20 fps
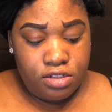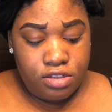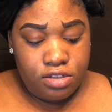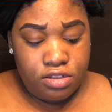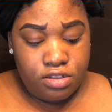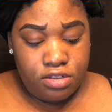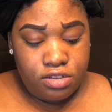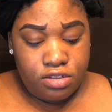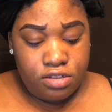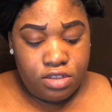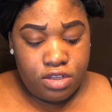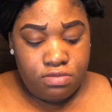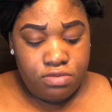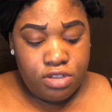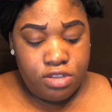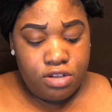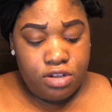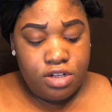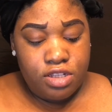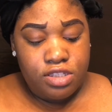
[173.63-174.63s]
So I'm
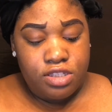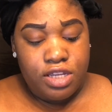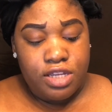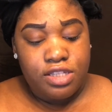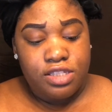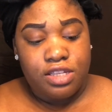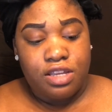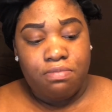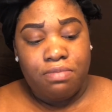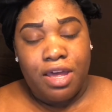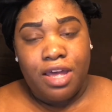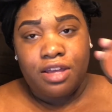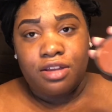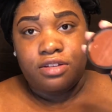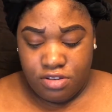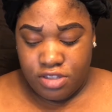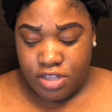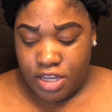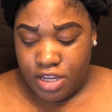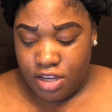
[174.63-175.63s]
just going to take some out,
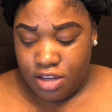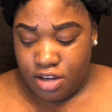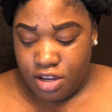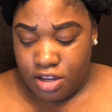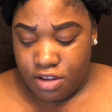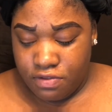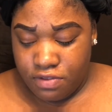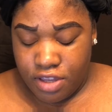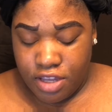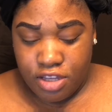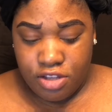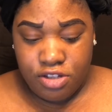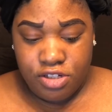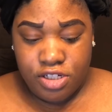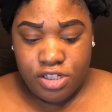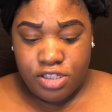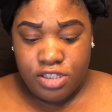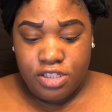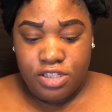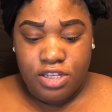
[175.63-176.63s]
take it off, and you
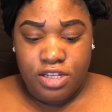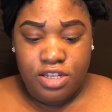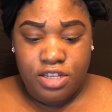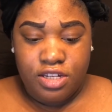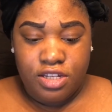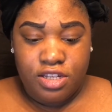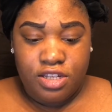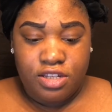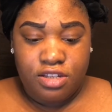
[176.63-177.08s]
just knead it.